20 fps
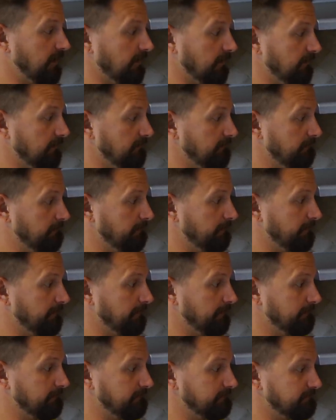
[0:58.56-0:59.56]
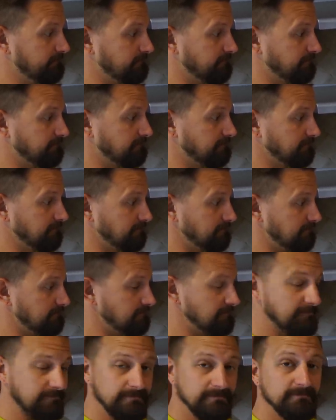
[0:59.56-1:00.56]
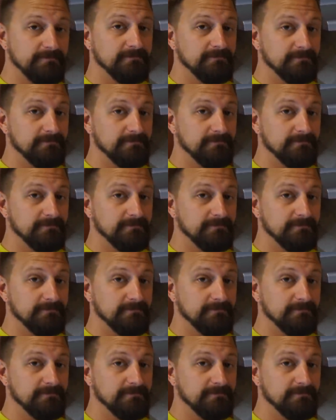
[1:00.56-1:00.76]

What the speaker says: (silent)